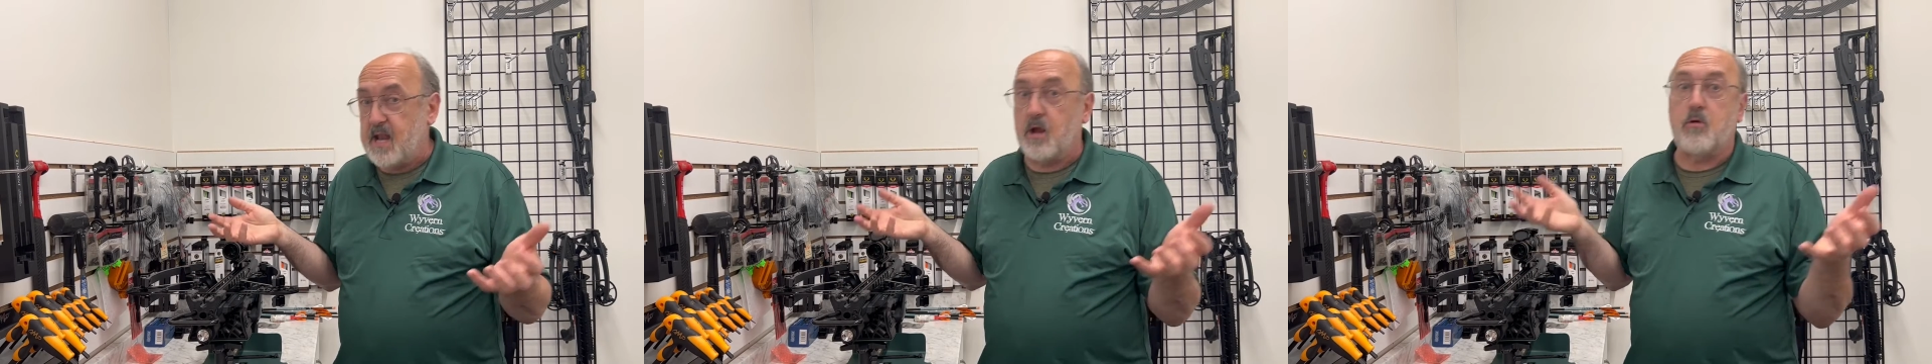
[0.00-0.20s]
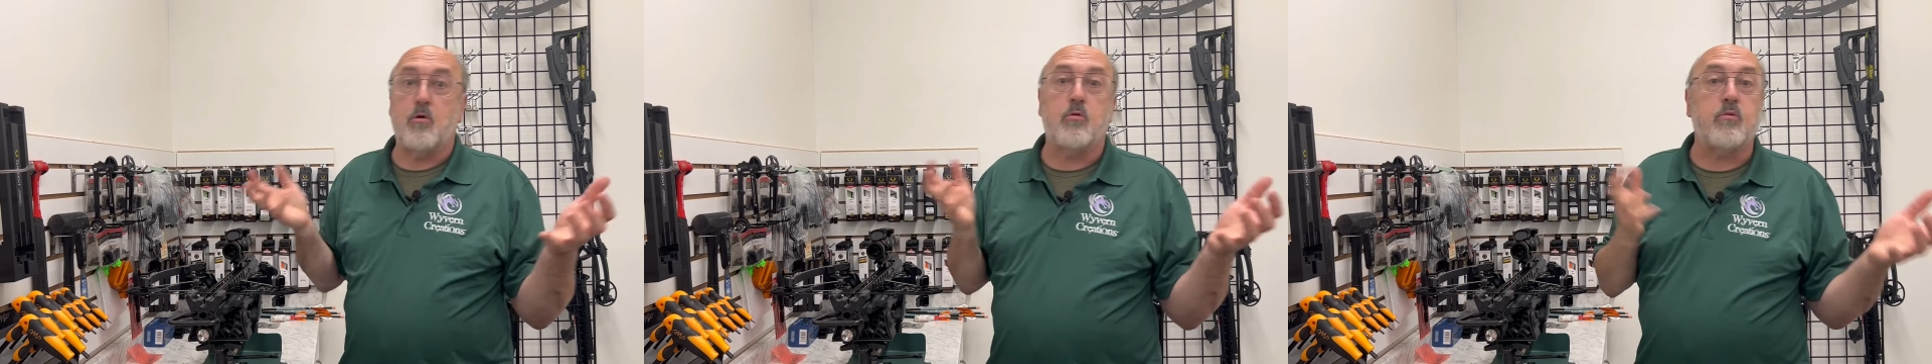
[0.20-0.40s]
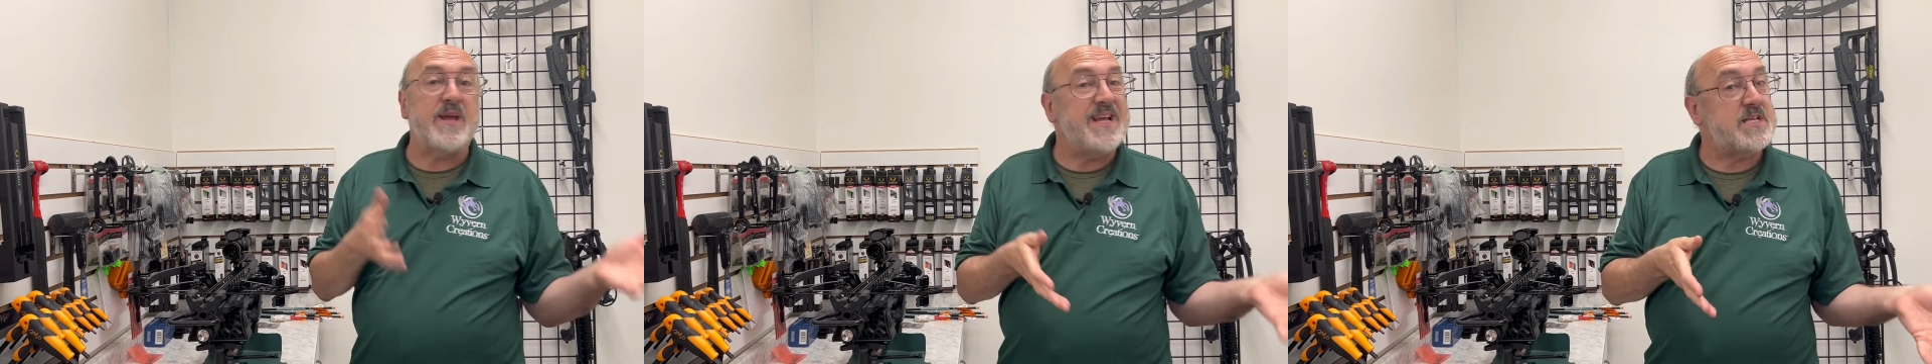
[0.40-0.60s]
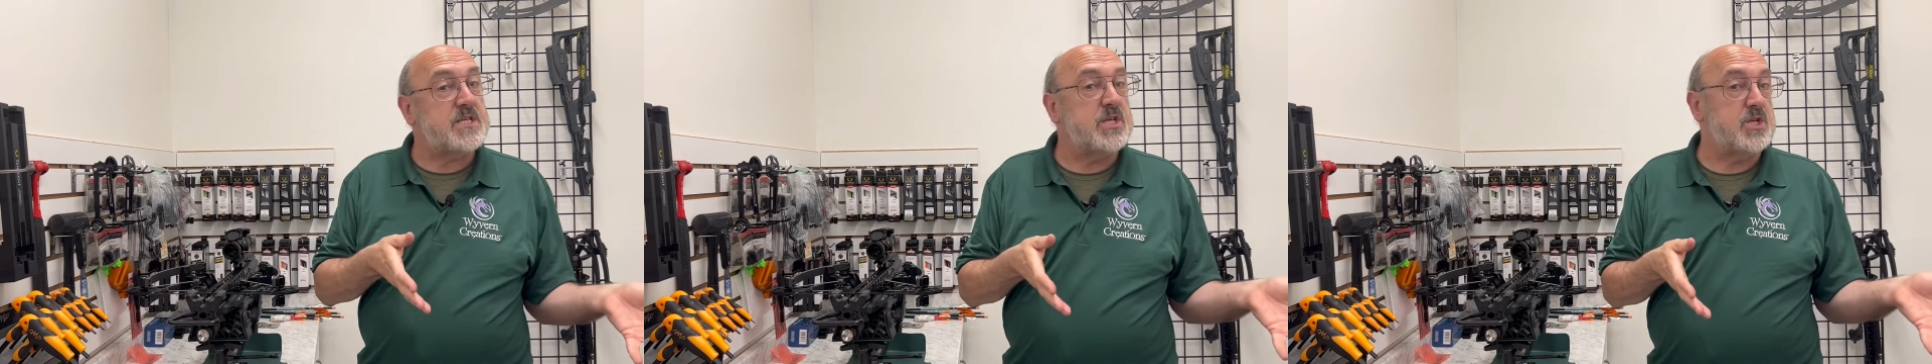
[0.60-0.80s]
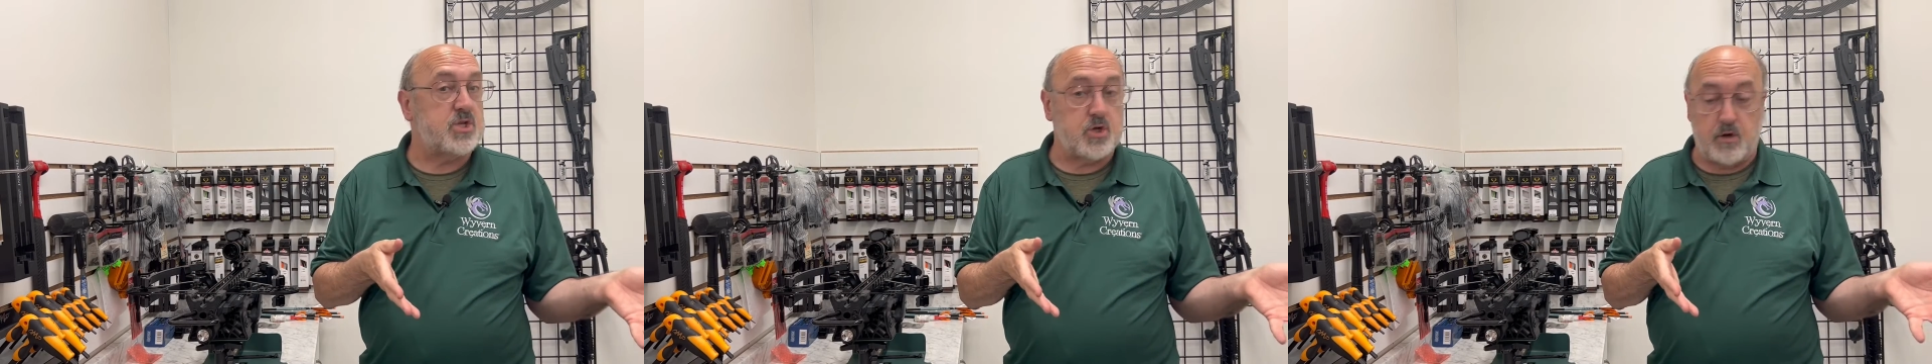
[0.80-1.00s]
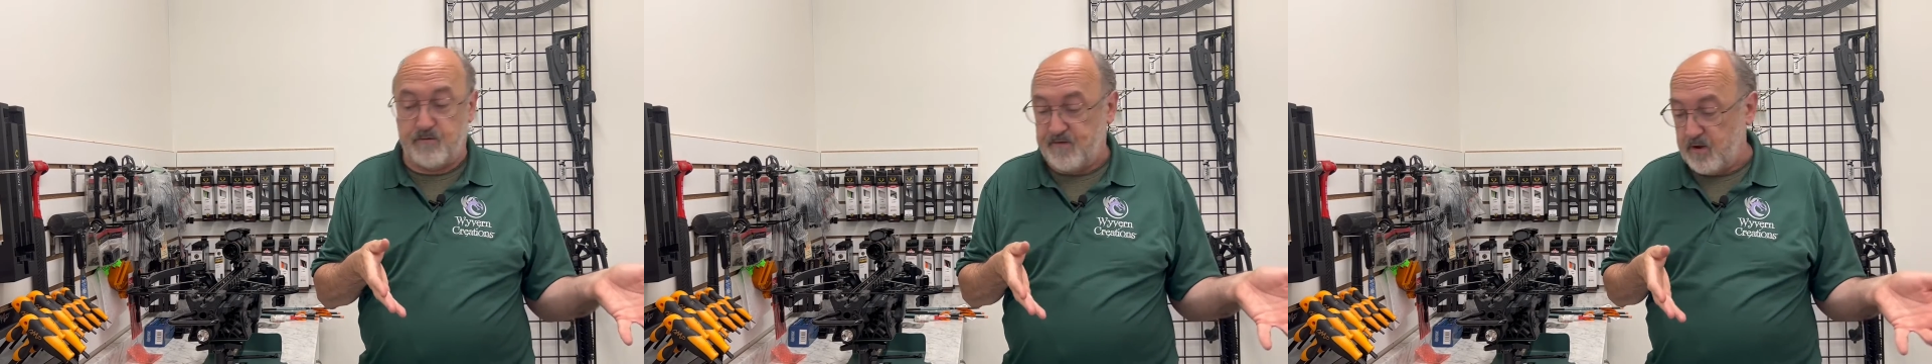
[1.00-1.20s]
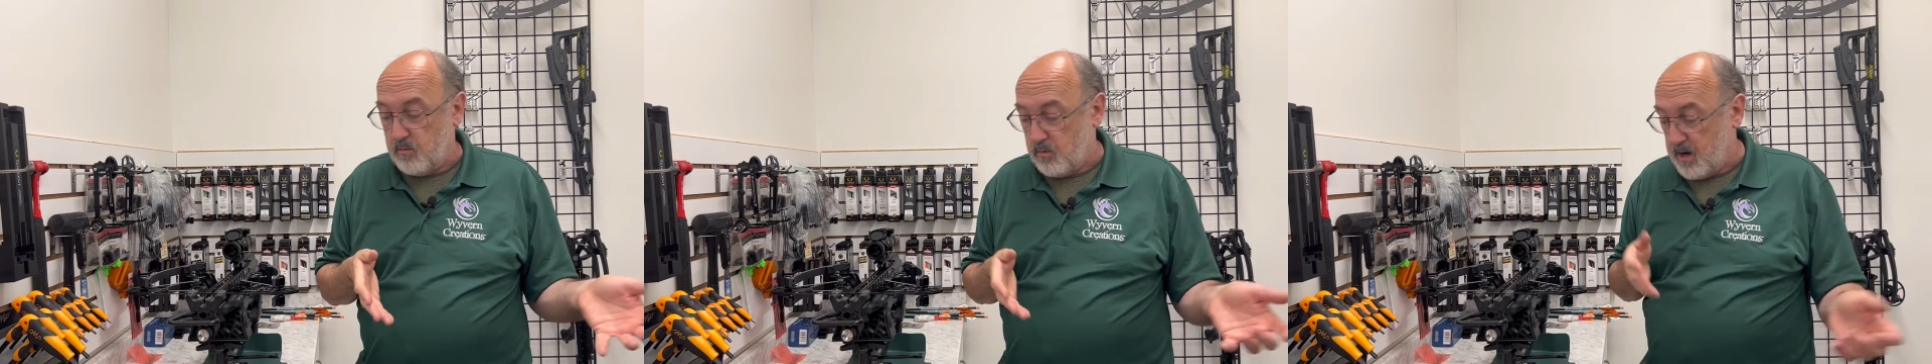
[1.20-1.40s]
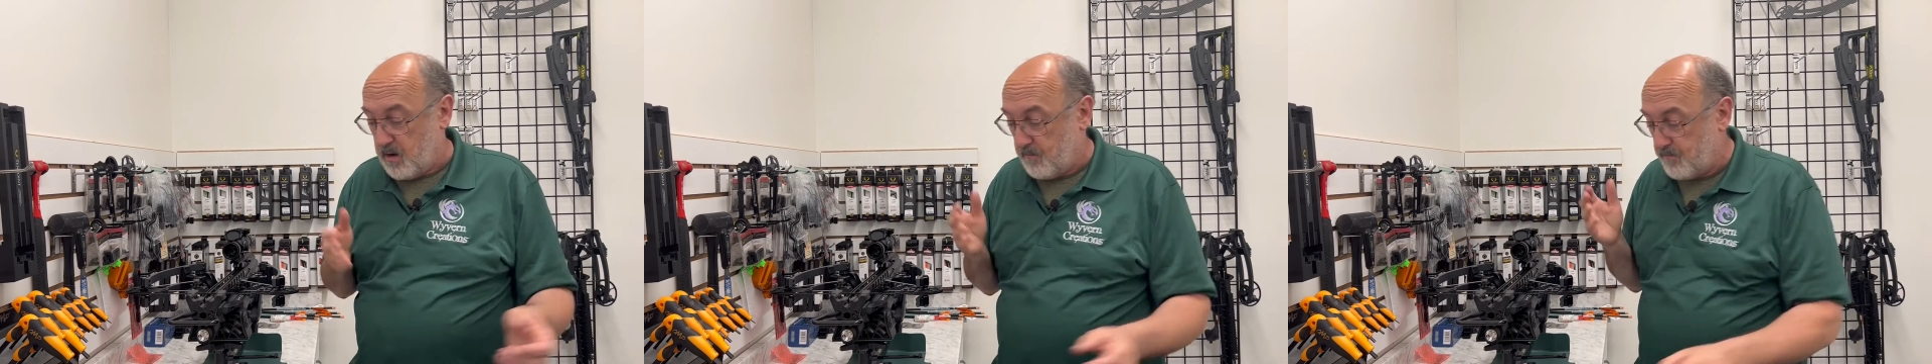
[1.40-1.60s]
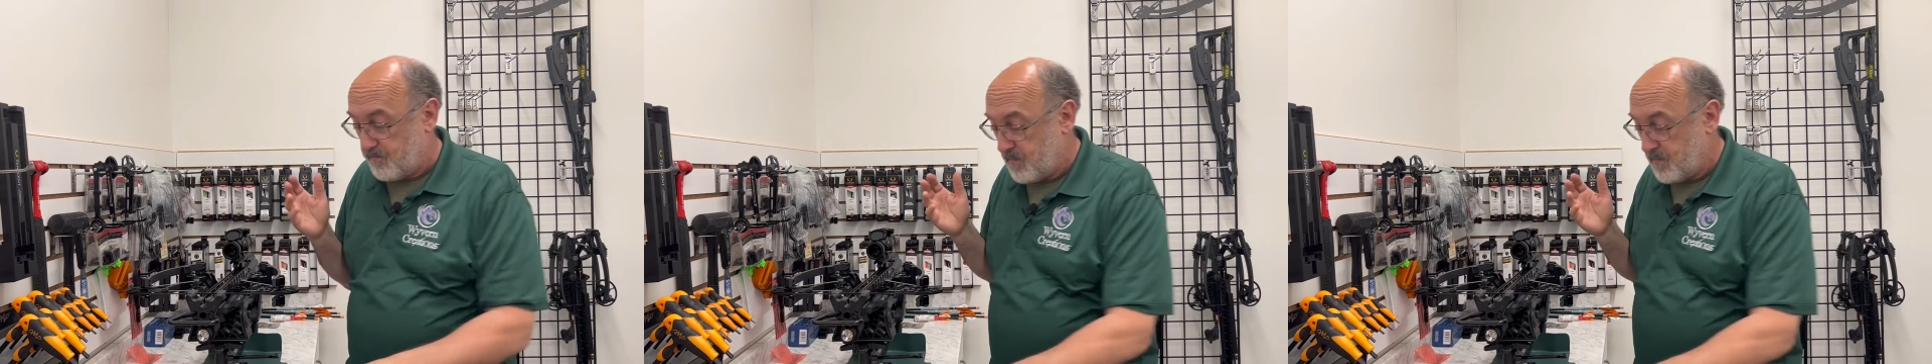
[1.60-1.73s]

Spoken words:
increases serving wear